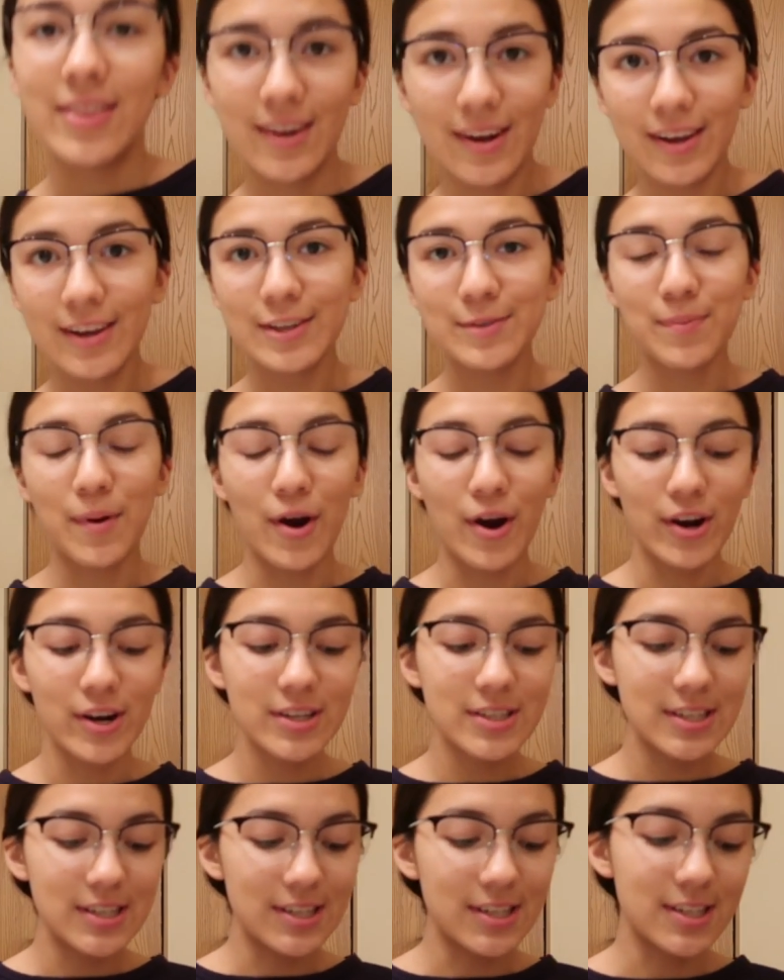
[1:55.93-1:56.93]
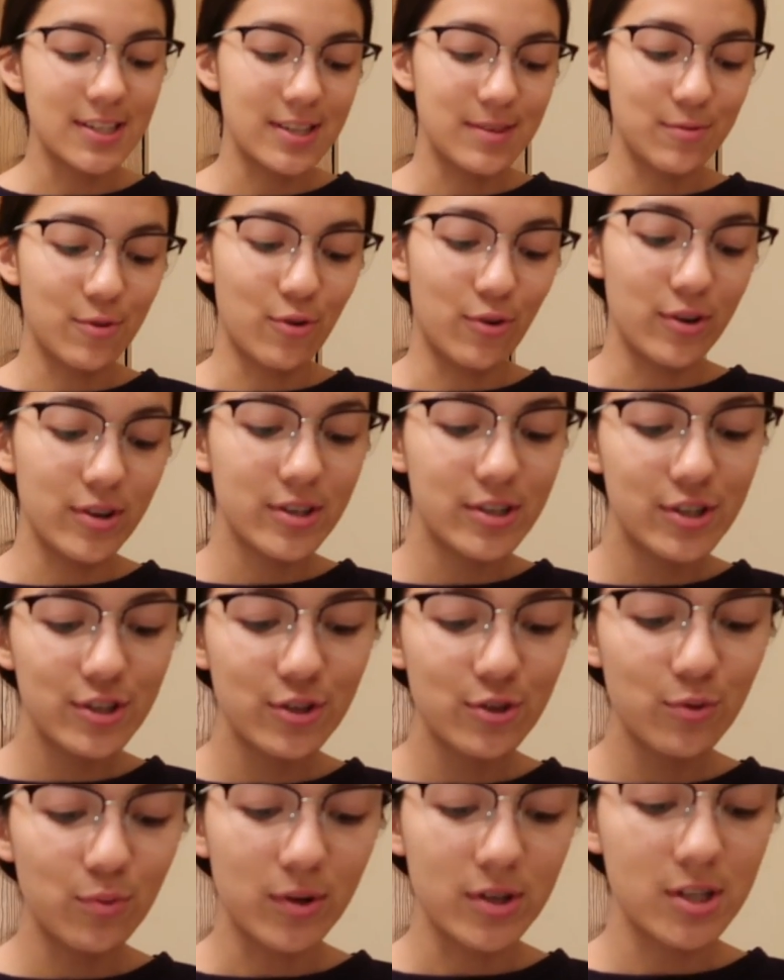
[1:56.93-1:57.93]
the next part is I'm going
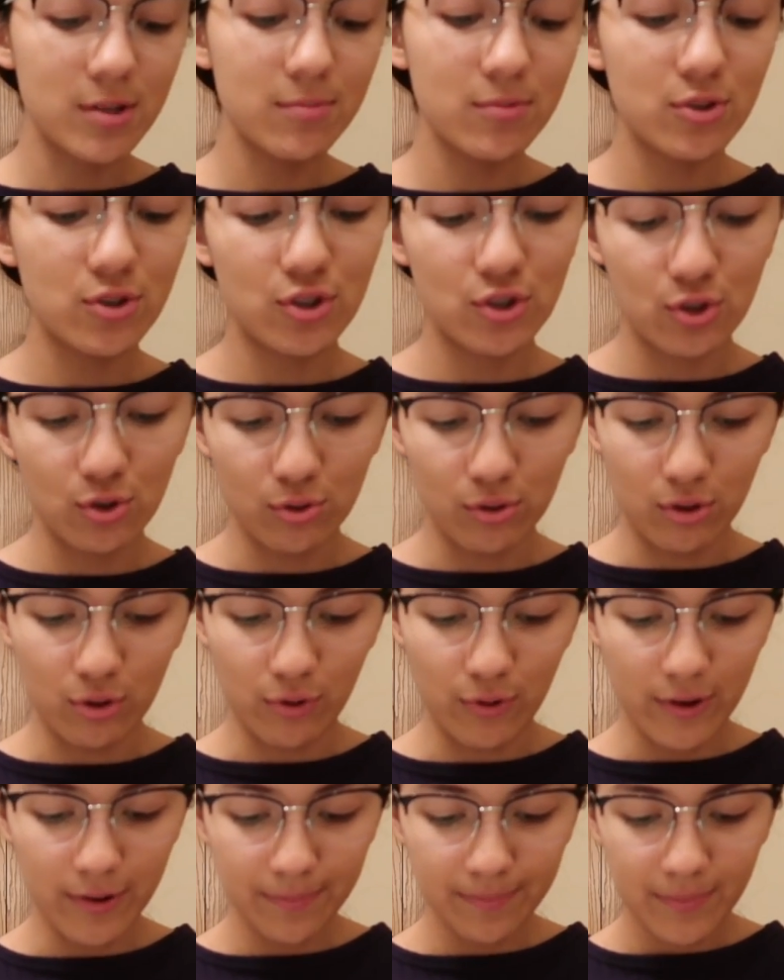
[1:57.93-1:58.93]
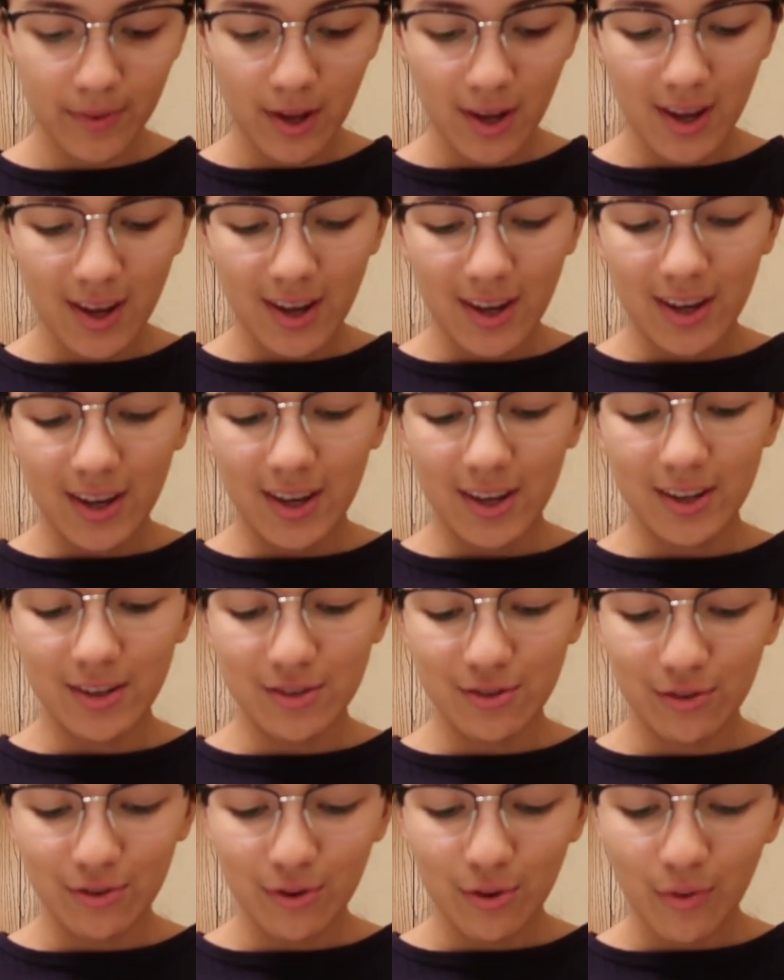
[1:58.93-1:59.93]
to wear some jewelry. I
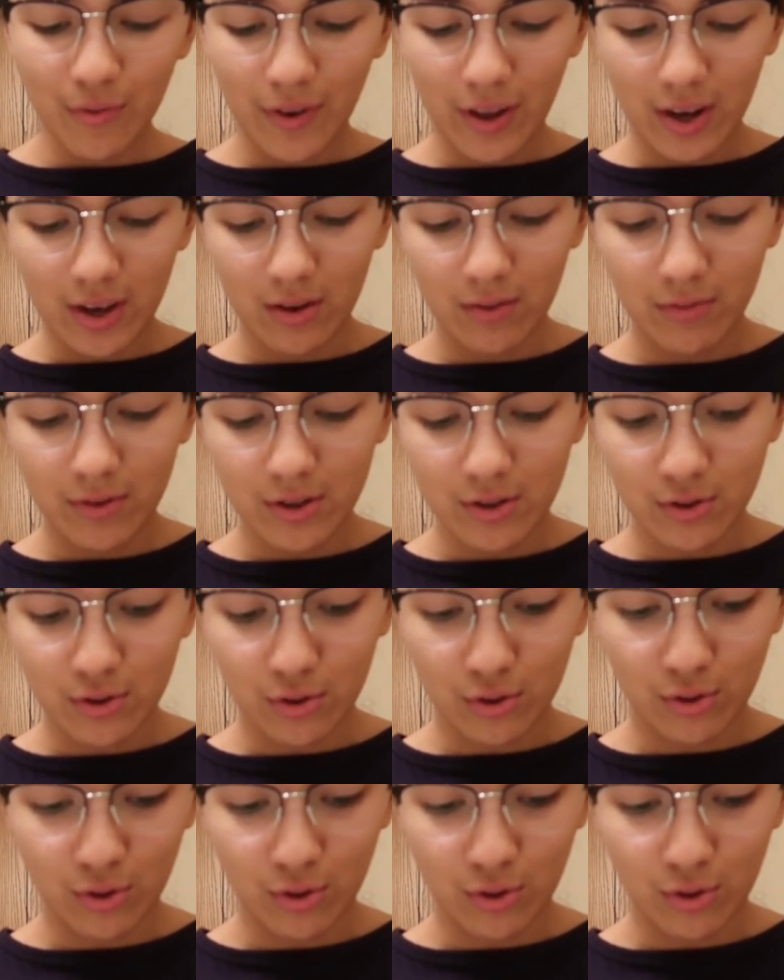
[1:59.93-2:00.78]
don't know if any of these